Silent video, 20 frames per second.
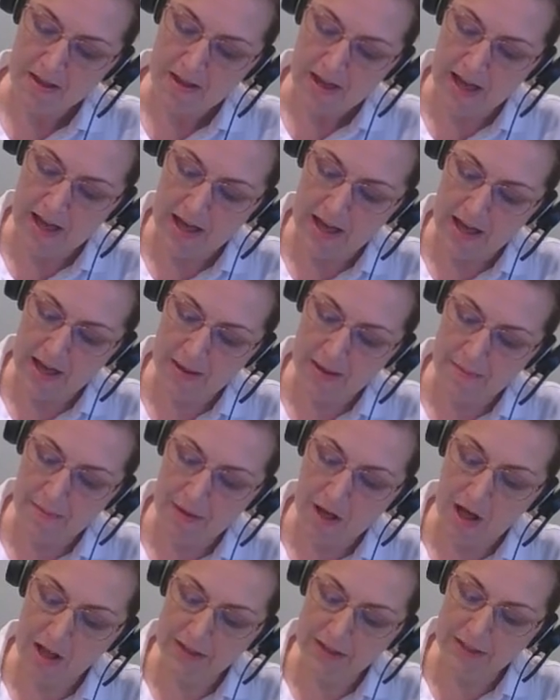Um,
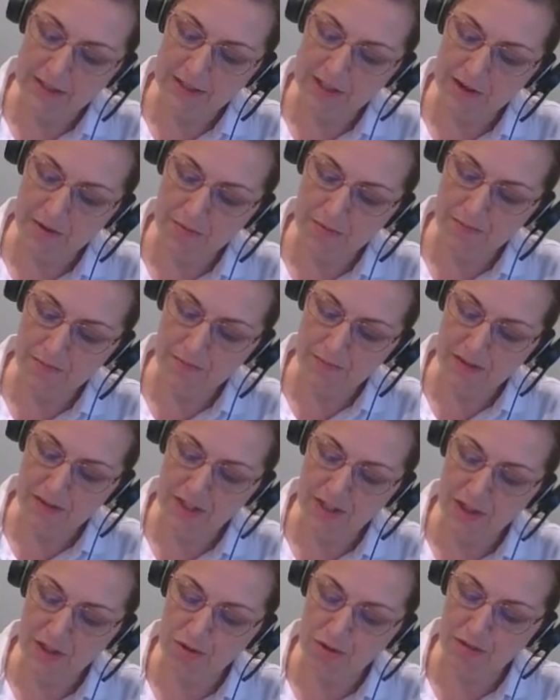also,
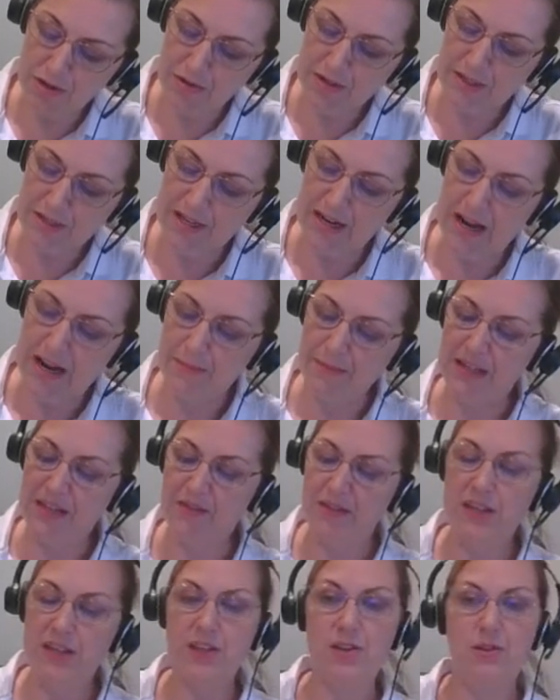did you notice that I'm
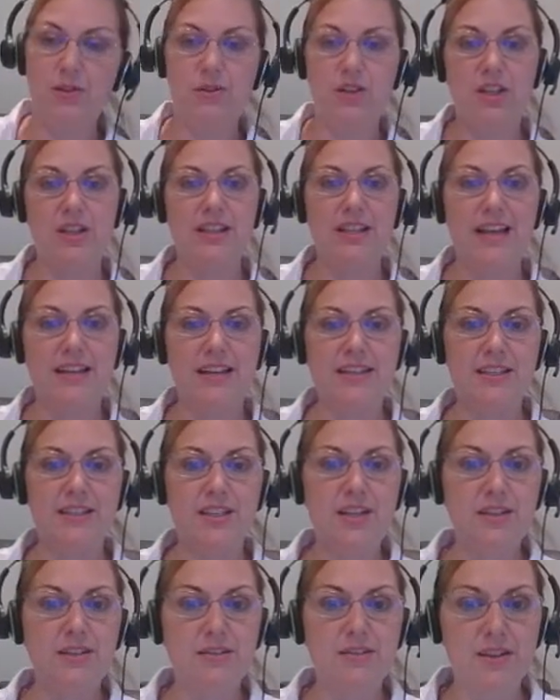giving you the
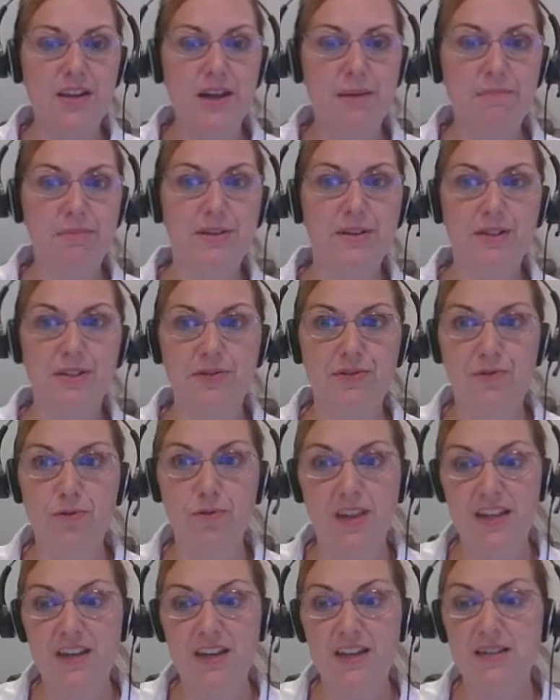lesson numbers for
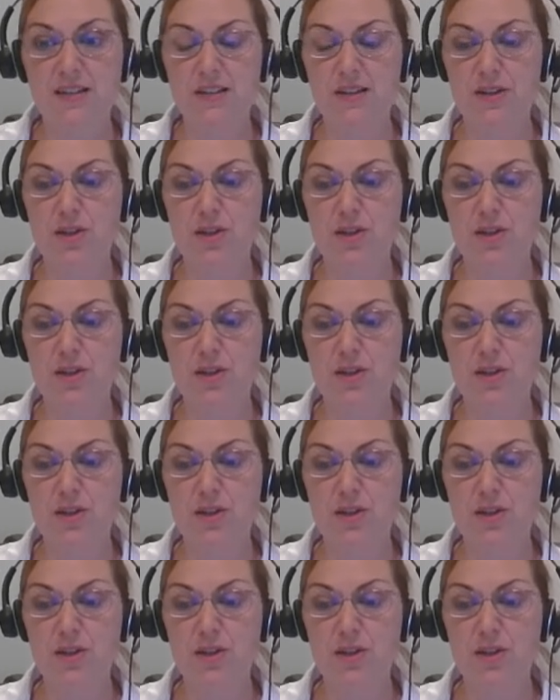this